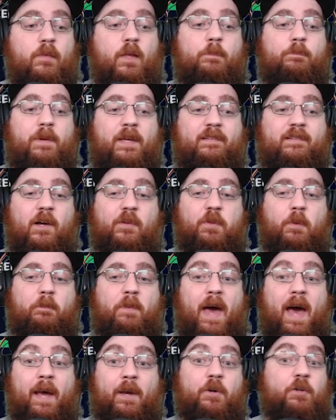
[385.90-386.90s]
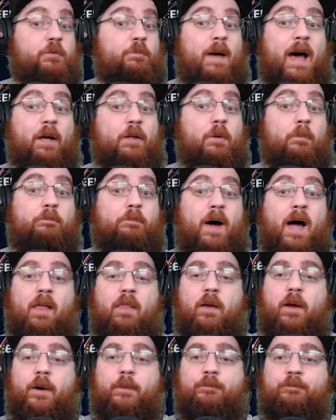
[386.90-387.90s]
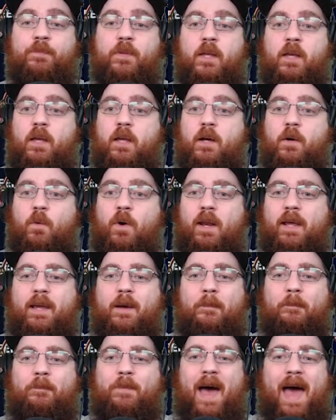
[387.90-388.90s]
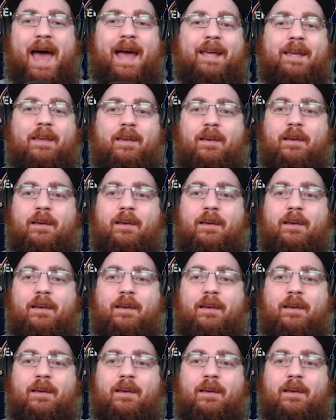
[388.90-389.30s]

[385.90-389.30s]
Beats out the Packers. Malcolm Butler, want to come back?